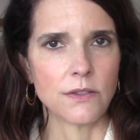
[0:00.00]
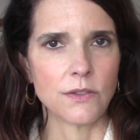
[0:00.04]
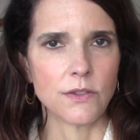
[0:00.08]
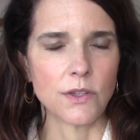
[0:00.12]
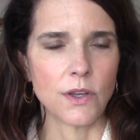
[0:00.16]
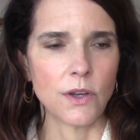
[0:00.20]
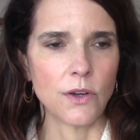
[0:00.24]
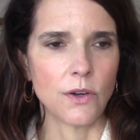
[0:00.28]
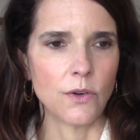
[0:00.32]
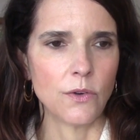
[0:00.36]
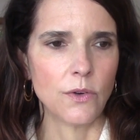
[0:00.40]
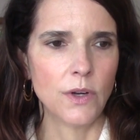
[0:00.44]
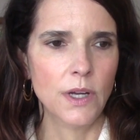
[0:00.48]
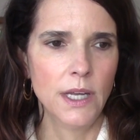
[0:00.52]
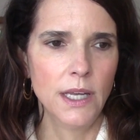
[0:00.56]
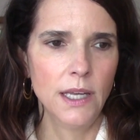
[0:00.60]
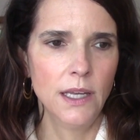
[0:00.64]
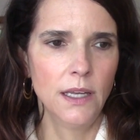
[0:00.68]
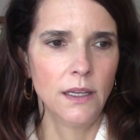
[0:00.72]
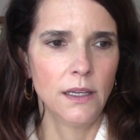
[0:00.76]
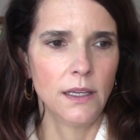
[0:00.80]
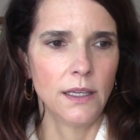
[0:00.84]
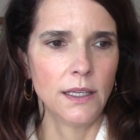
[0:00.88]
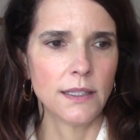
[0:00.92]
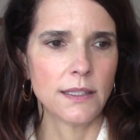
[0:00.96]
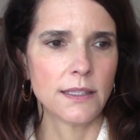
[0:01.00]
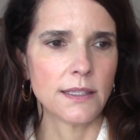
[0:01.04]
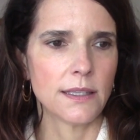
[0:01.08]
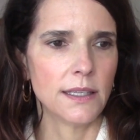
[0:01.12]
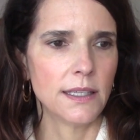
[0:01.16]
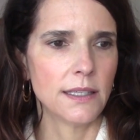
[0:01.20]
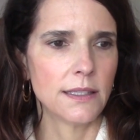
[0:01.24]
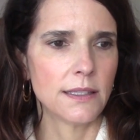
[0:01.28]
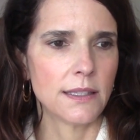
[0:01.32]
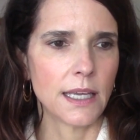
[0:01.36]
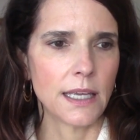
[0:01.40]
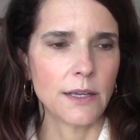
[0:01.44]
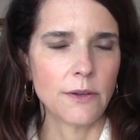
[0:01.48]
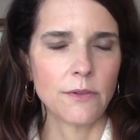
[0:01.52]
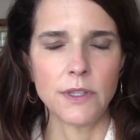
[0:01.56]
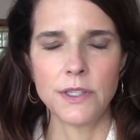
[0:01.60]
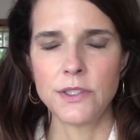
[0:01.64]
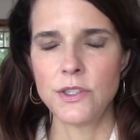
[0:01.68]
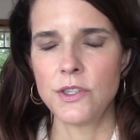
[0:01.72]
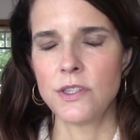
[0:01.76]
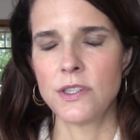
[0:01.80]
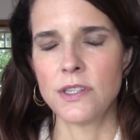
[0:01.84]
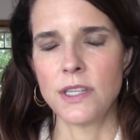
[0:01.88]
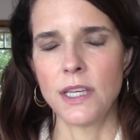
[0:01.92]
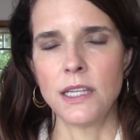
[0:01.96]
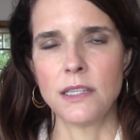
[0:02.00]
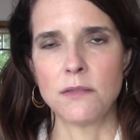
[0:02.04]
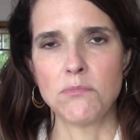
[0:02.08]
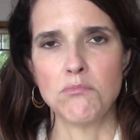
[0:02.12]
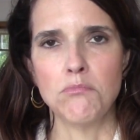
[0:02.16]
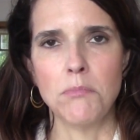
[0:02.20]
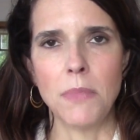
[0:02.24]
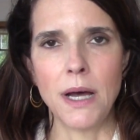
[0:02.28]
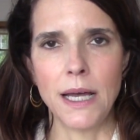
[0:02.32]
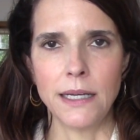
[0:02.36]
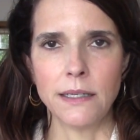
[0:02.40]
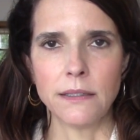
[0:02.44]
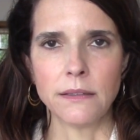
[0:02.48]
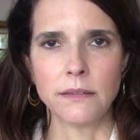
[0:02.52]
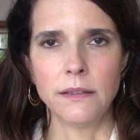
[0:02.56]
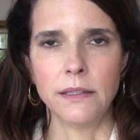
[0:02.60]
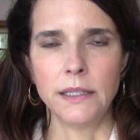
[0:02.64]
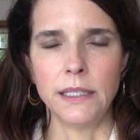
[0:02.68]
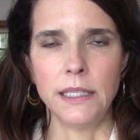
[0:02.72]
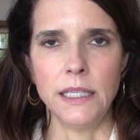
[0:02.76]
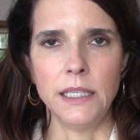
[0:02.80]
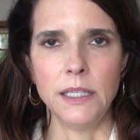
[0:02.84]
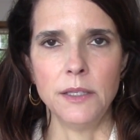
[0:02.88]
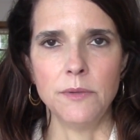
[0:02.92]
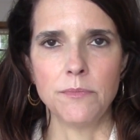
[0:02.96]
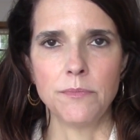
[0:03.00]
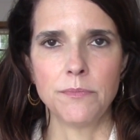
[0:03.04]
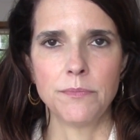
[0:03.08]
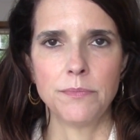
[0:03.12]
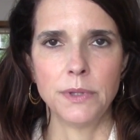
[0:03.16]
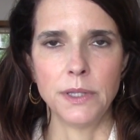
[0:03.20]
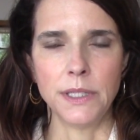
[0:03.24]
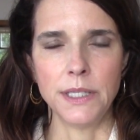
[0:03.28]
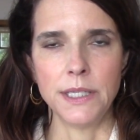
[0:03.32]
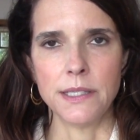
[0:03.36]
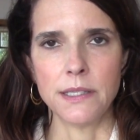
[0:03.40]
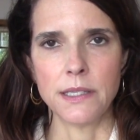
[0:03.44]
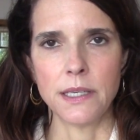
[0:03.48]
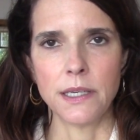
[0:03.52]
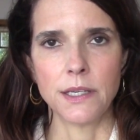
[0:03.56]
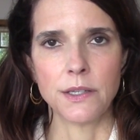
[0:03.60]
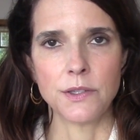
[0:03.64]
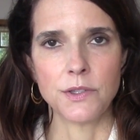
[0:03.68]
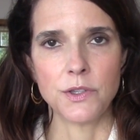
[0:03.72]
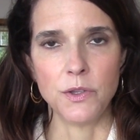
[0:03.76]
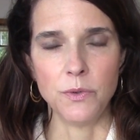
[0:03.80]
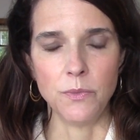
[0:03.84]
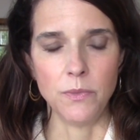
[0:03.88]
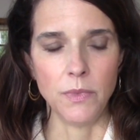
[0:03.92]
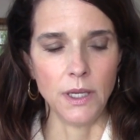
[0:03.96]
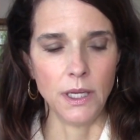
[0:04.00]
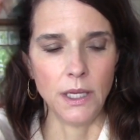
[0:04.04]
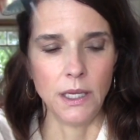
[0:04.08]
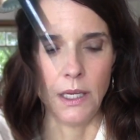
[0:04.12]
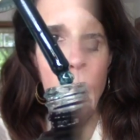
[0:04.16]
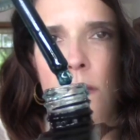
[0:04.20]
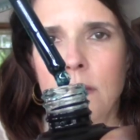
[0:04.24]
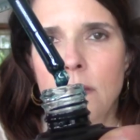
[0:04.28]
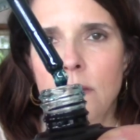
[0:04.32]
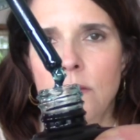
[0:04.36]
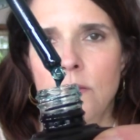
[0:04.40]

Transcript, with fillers: So it's, it's I, let's just say it's mildly pleasing to me.